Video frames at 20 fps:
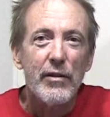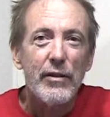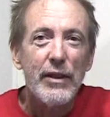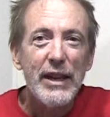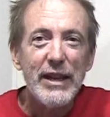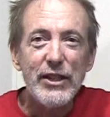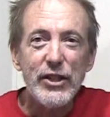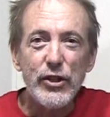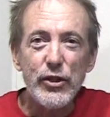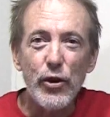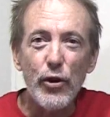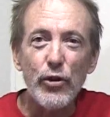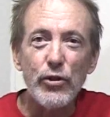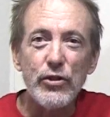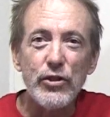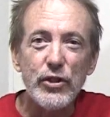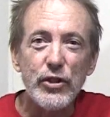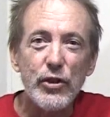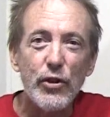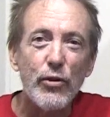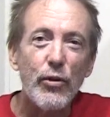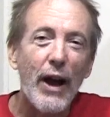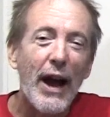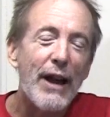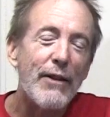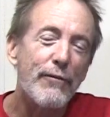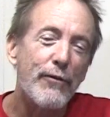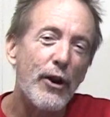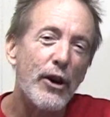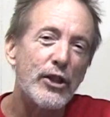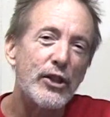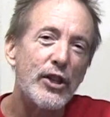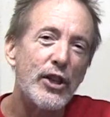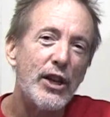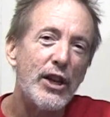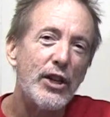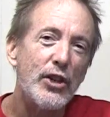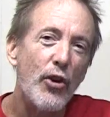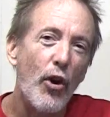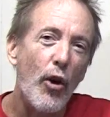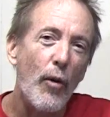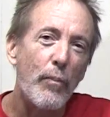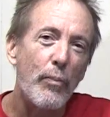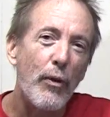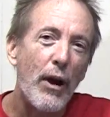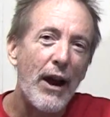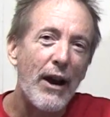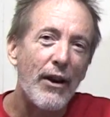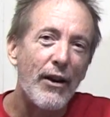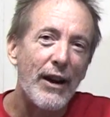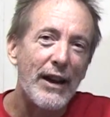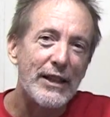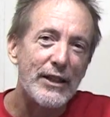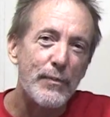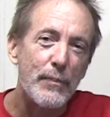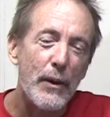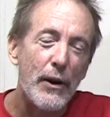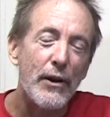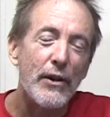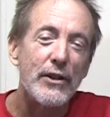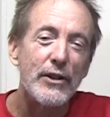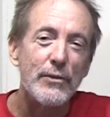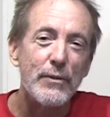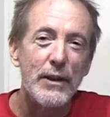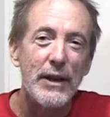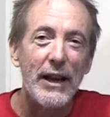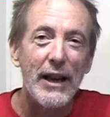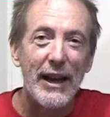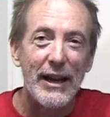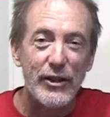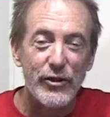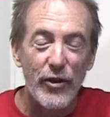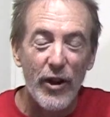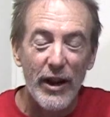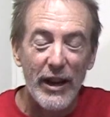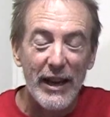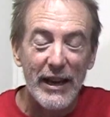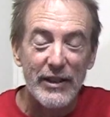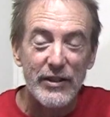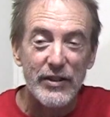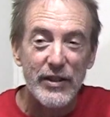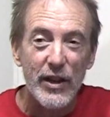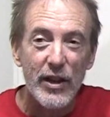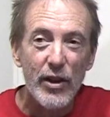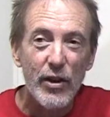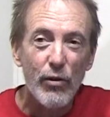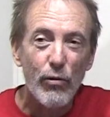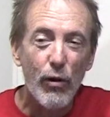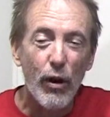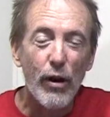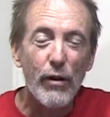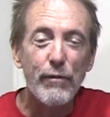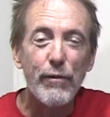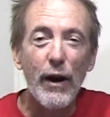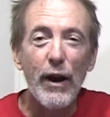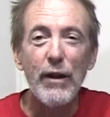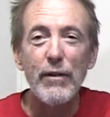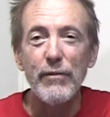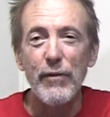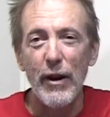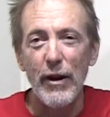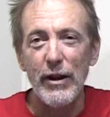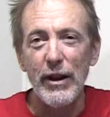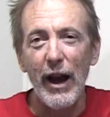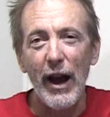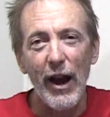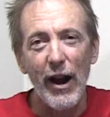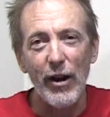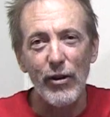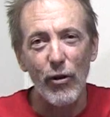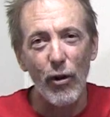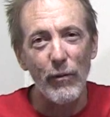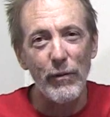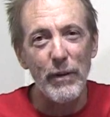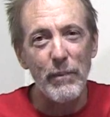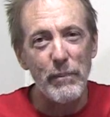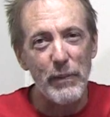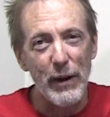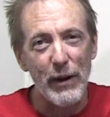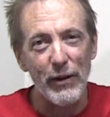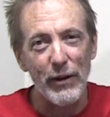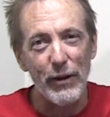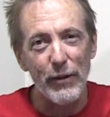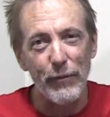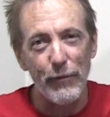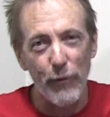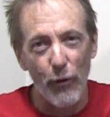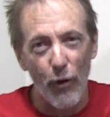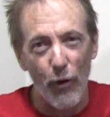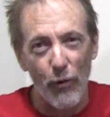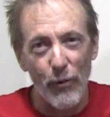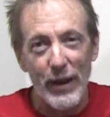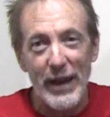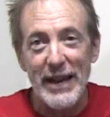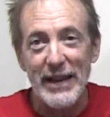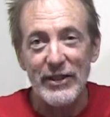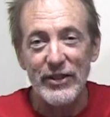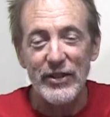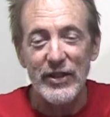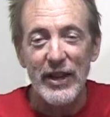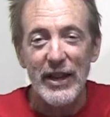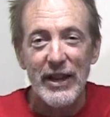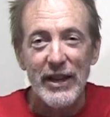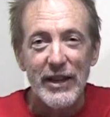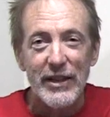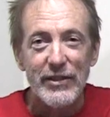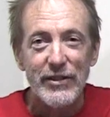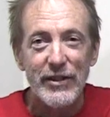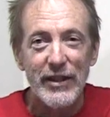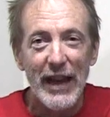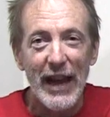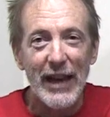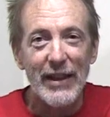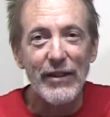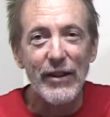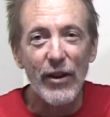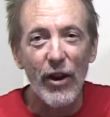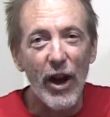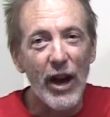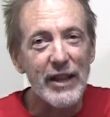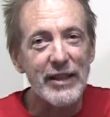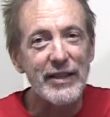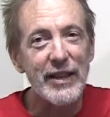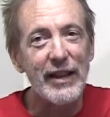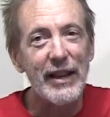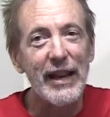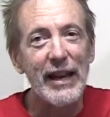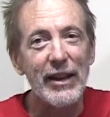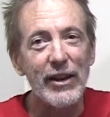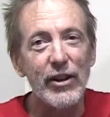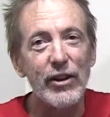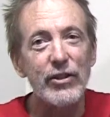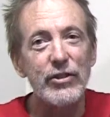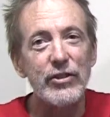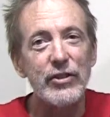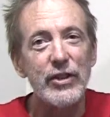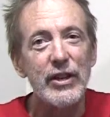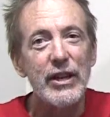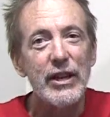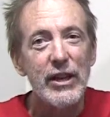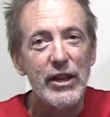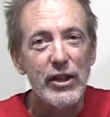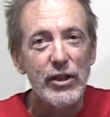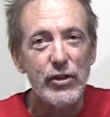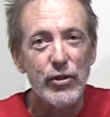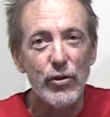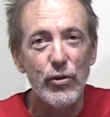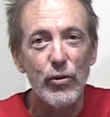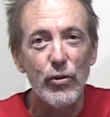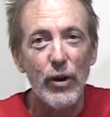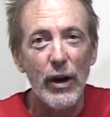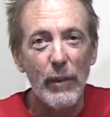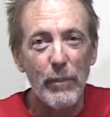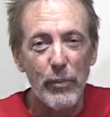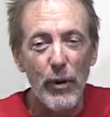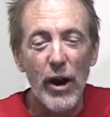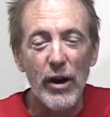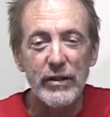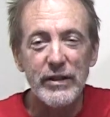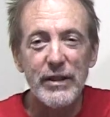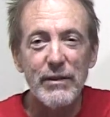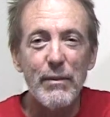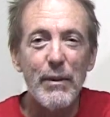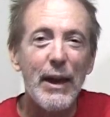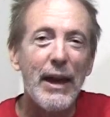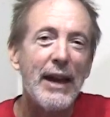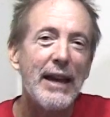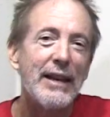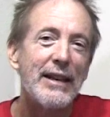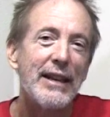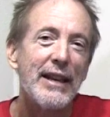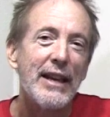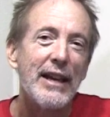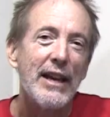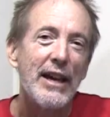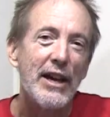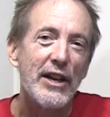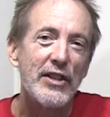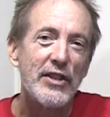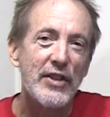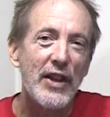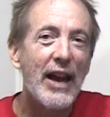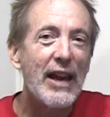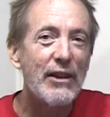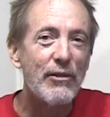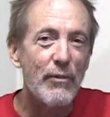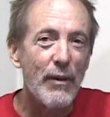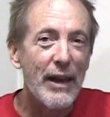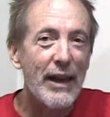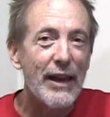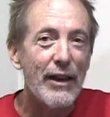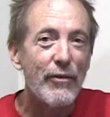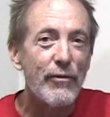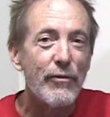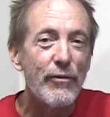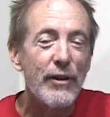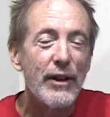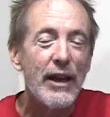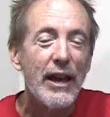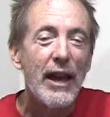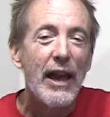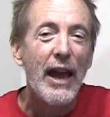These students who had virtually no prior experience with electronics worked very, very hard over the period of four weeks to get their oscillators to approximate a sine wave.